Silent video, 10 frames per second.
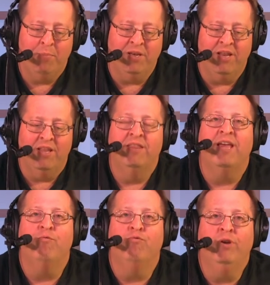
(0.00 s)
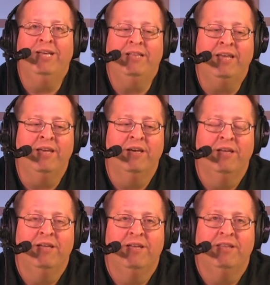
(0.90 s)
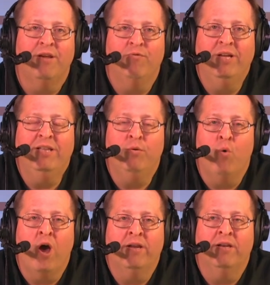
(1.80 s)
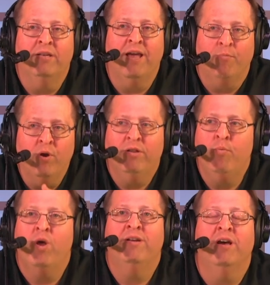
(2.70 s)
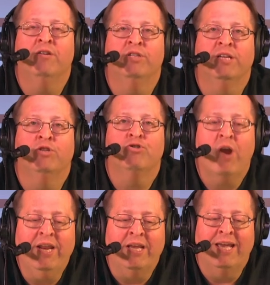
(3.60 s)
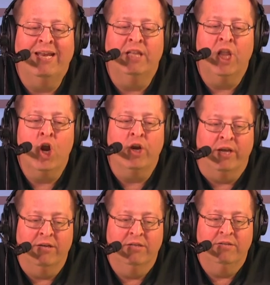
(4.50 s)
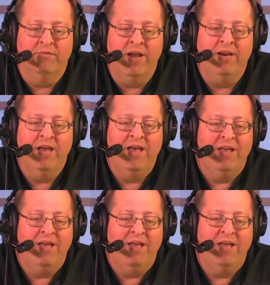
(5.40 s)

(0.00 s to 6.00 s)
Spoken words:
But they really wanted to understand training and learning, right?